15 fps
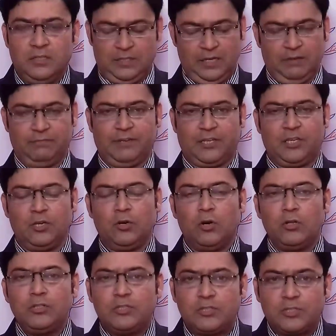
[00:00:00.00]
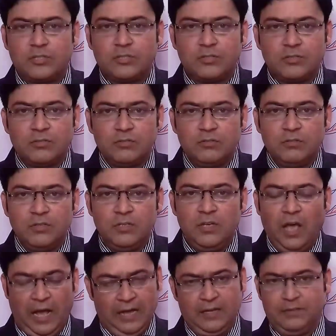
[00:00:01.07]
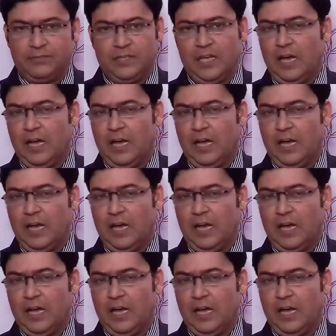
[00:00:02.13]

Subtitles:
they have vacuoles, and if